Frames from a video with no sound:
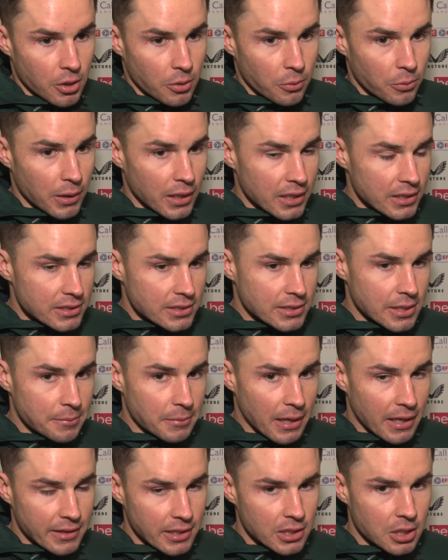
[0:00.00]
Well,
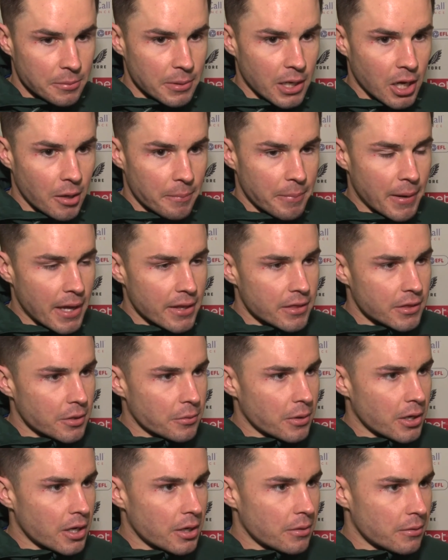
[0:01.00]
I think they'll be a lot better than they
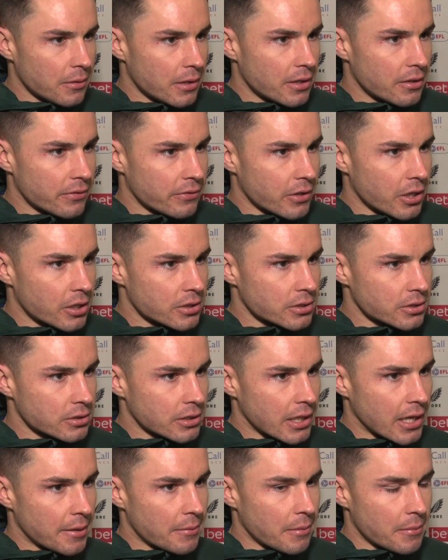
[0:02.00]
were in the first
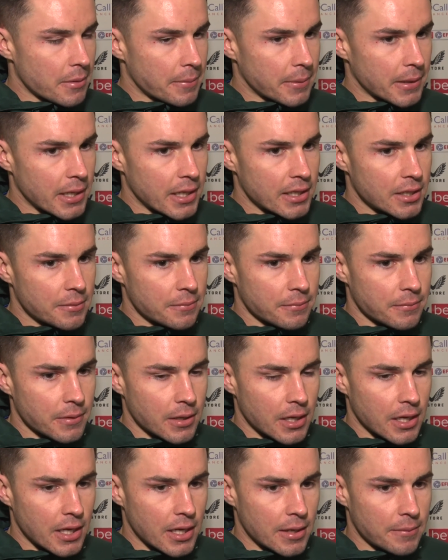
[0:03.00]
game when we played them.
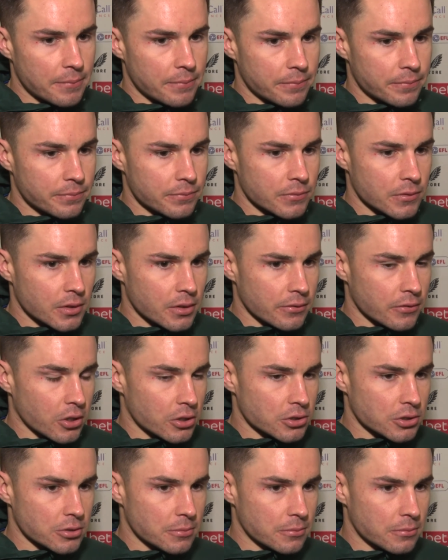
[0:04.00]
They've
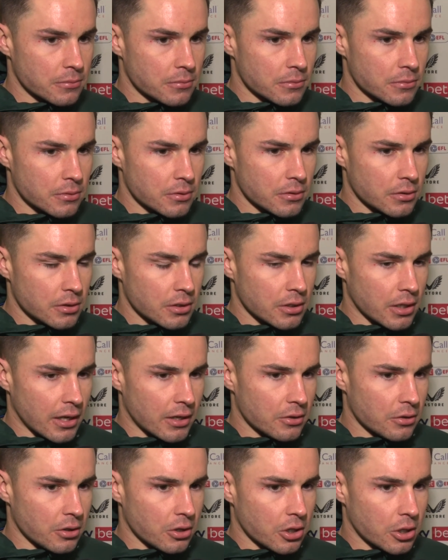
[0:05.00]
got I
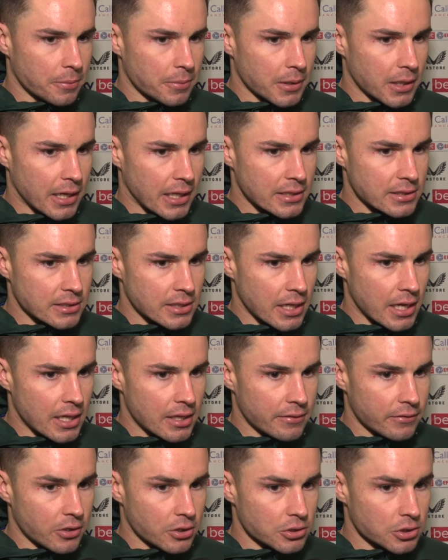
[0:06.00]
know a couple of lads there.
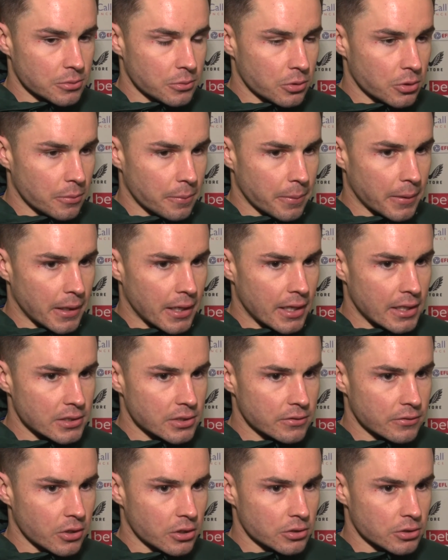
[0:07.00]
They've got some good players.
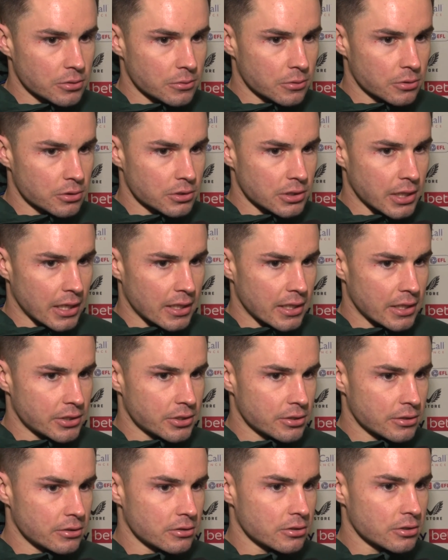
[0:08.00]
They've got some good
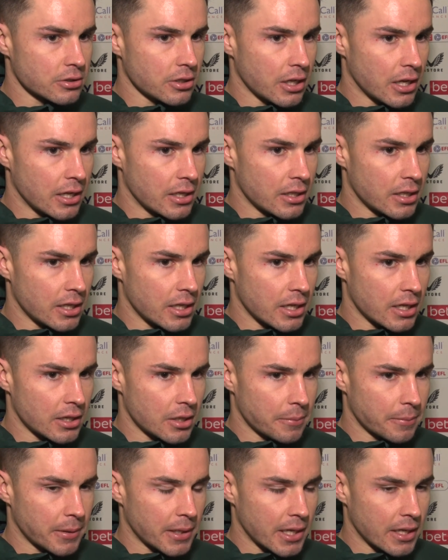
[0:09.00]
technicians, and
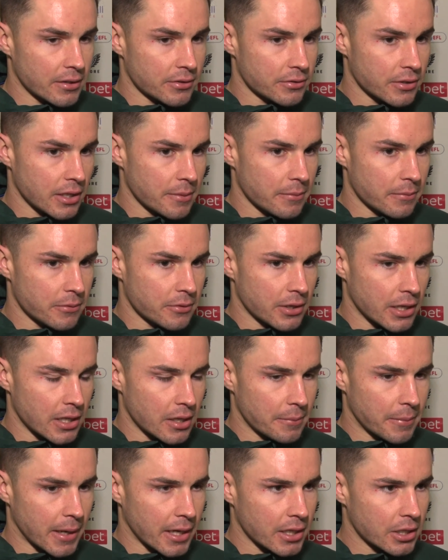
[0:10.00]
they play three at
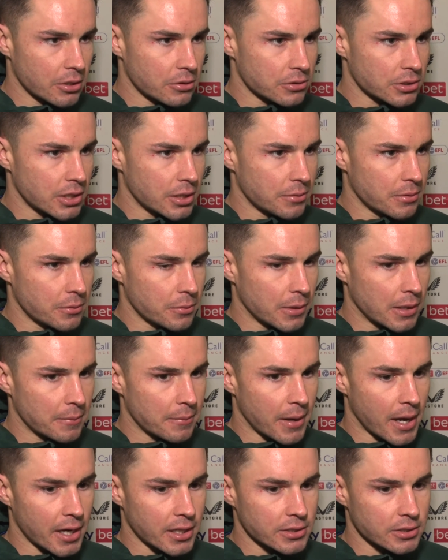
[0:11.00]
the back usually with wing
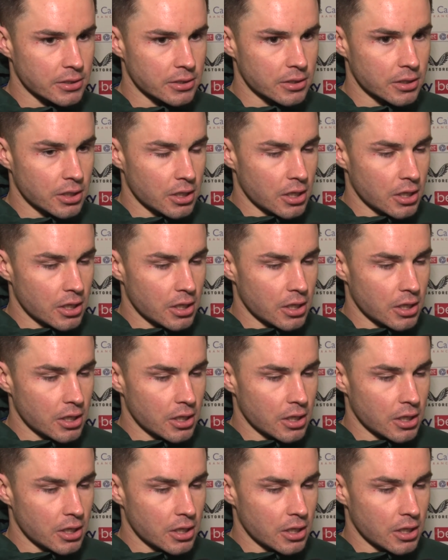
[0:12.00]
backs, and